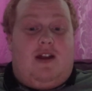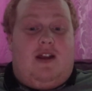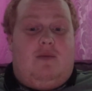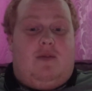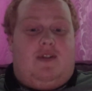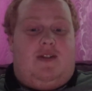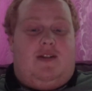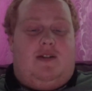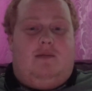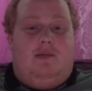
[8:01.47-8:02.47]
he wanted
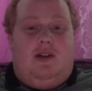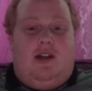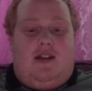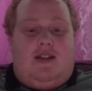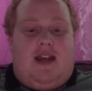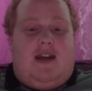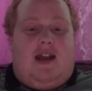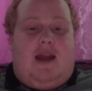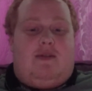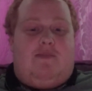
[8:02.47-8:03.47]
to take the
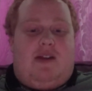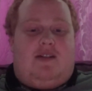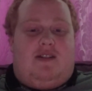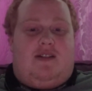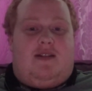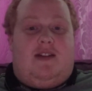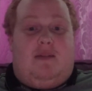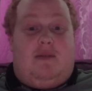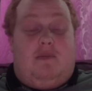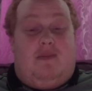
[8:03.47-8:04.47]
game to Manchester City,
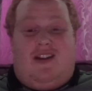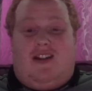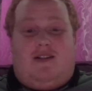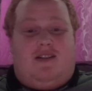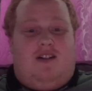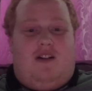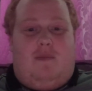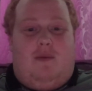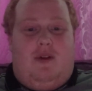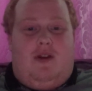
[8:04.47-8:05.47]
but by that
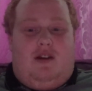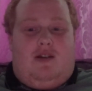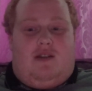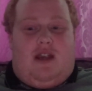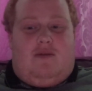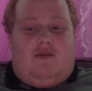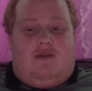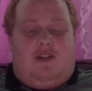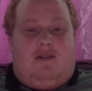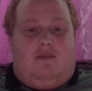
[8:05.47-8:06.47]
time they were
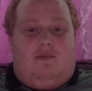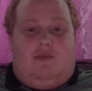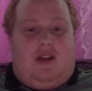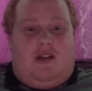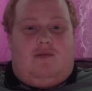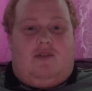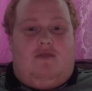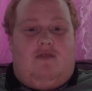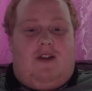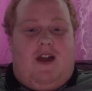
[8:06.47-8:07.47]
already, you know,
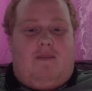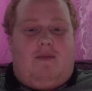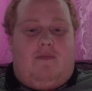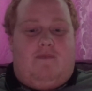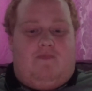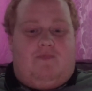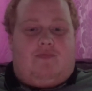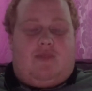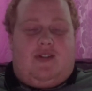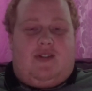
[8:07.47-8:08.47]
2-0 up.
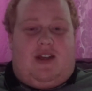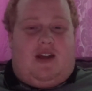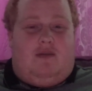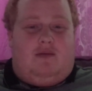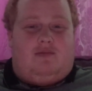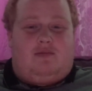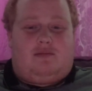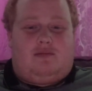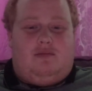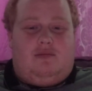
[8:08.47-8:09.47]
So
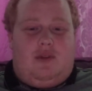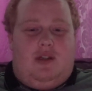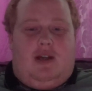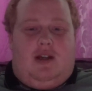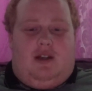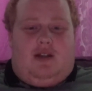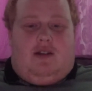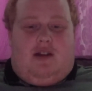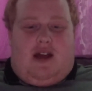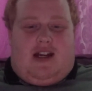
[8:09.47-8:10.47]

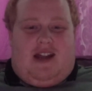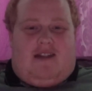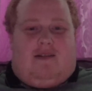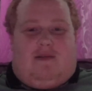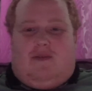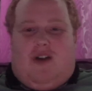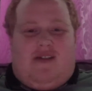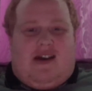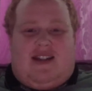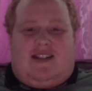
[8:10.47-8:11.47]
again, 5
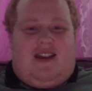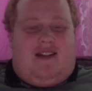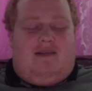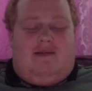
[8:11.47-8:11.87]
out of 10.